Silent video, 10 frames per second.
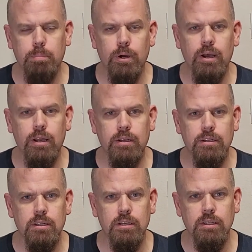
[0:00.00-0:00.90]
but
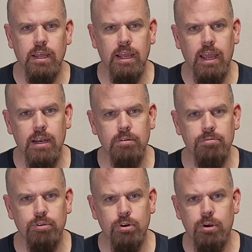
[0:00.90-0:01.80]
they had them
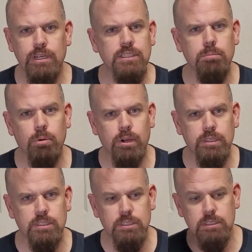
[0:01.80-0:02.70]
for crazy
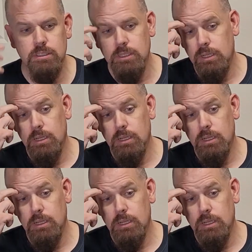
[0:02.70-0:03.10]
prices,